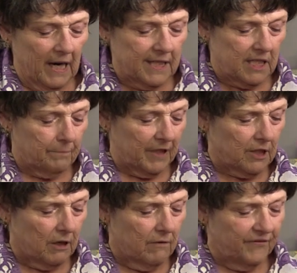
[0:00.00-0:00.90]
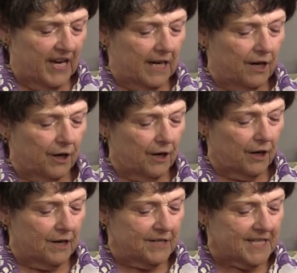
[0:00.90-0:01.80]
my tippy-toe
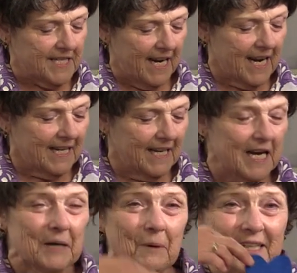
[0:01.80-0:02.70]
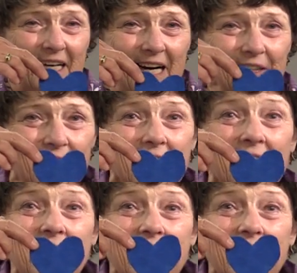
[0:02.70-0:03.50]
fingers, taking what color?